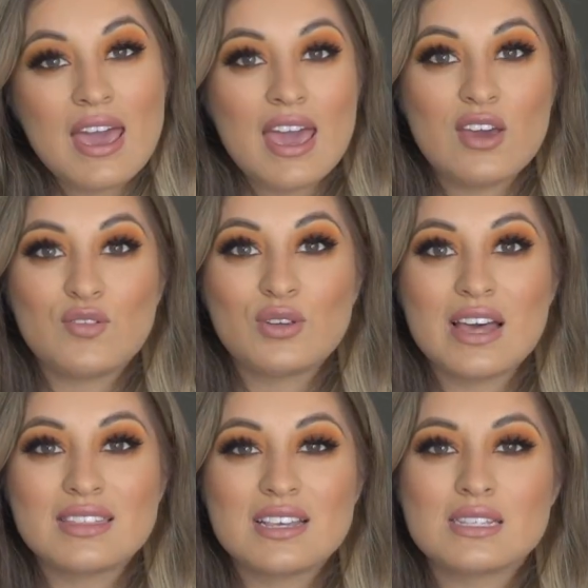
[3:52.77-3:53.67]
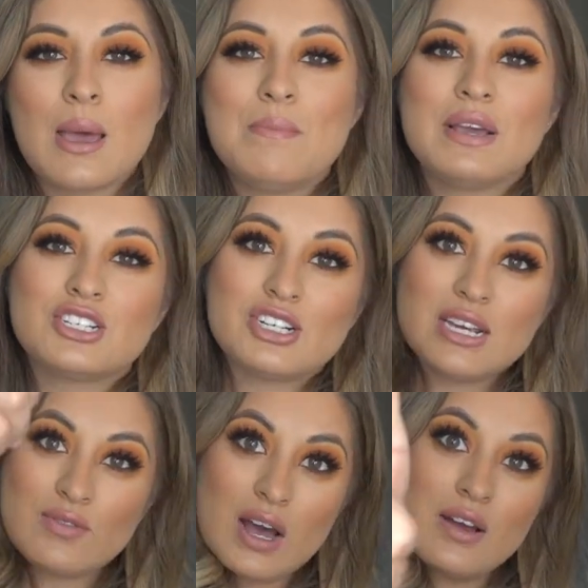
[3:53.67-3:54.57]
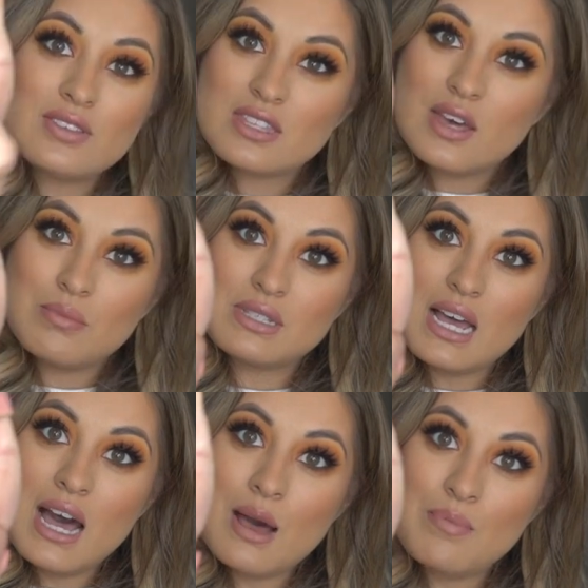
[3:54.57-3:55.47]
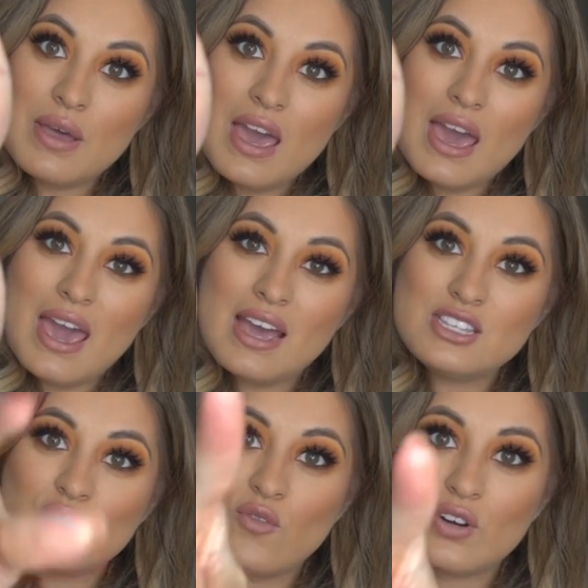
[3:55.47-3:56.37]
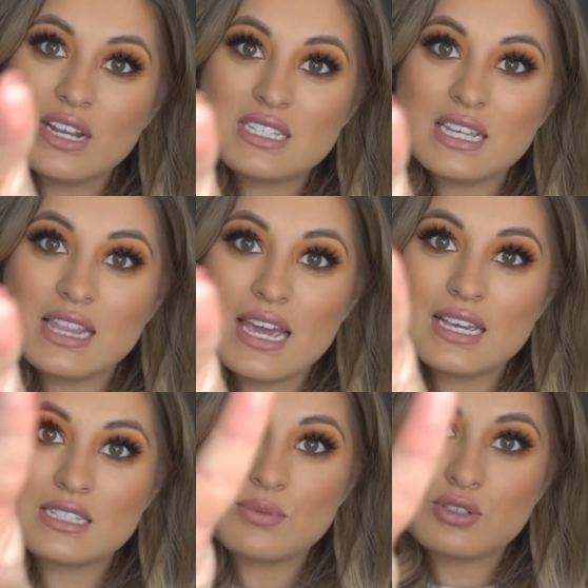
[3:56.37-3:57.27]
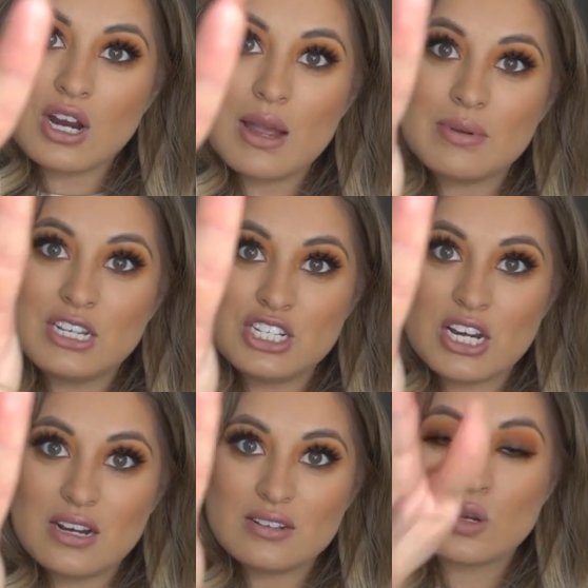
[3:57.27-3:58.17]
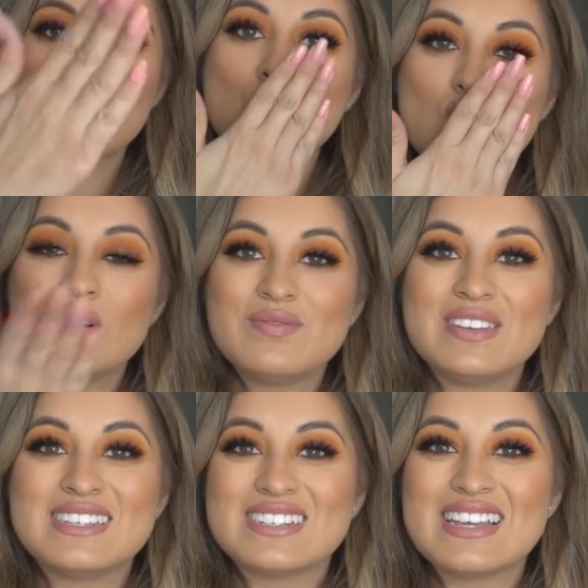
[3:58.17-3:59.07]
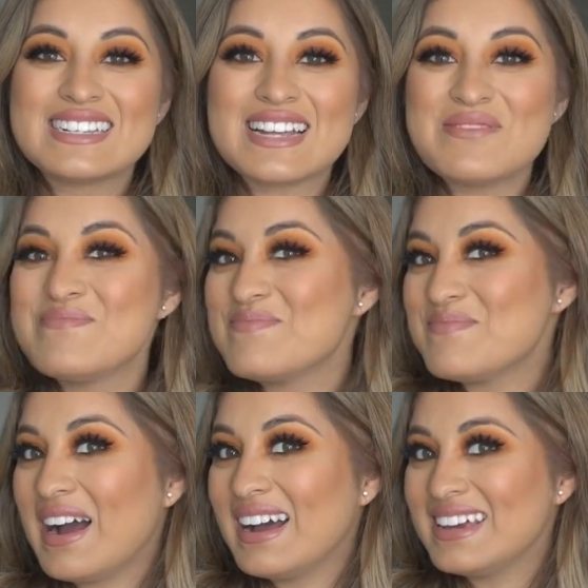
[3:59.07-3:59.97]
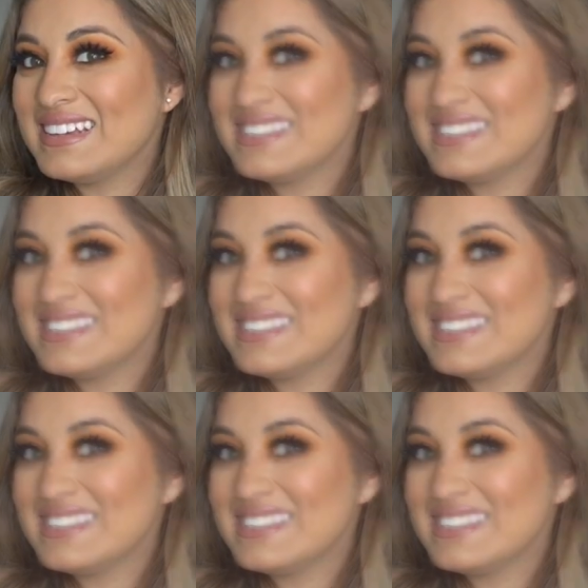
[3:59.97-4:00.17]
If you like this, make sure to give a thumbs up, and don't forget to like, subscribe, and share. Until next time, bye!